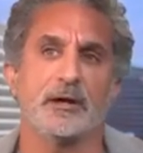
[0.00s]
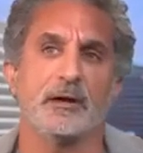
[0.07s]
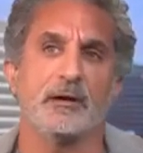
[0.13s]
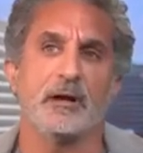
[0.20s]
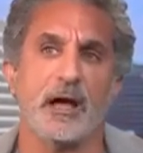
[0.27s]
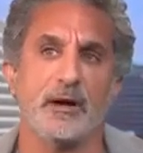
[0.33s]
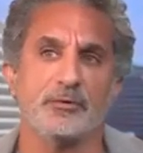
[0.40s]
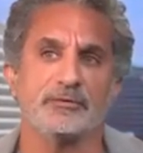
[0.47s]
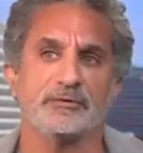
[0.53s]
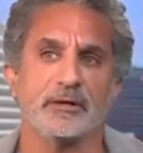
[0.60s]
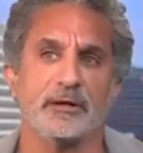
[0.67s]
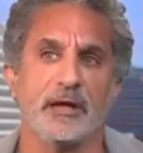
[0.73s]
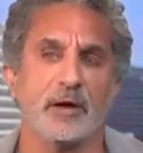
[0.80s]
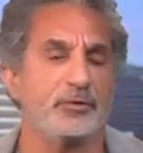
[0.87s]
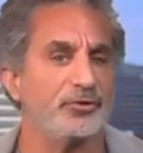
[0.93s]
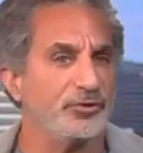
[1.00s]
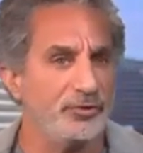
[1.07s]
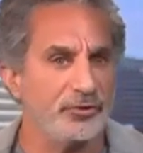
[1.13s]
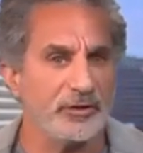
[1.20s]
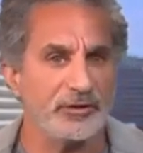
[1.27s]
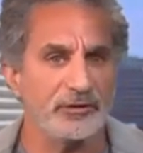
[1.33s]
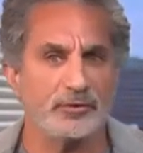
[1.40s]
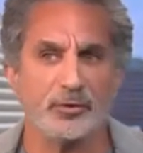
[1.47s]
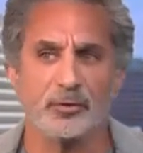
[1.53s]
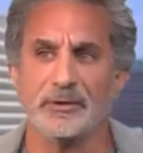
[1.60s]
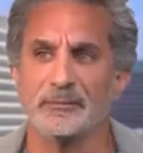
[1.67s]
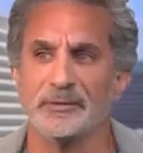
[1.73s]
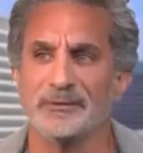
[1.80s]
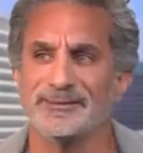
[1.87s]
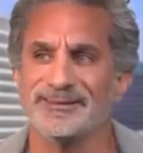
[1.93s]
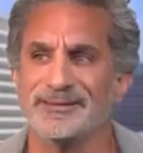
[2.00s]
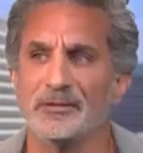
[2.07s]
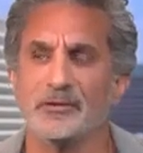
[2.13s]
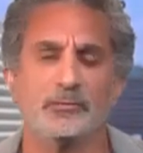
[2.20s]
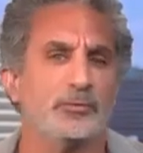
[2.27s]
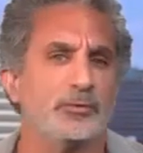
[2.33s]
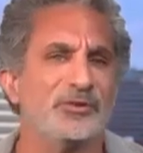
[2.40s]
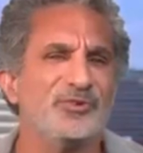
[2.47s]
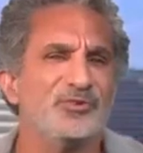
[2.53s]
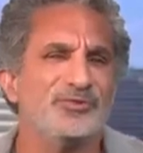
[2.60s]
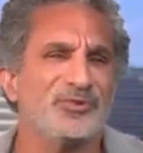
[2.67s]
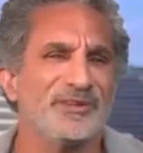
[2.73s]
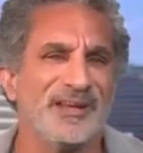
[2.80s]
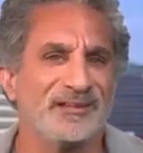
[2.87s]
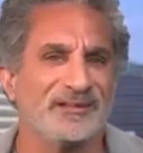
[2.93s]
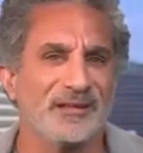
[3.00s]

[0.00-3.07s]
how are they doing. But you know, we're used to that.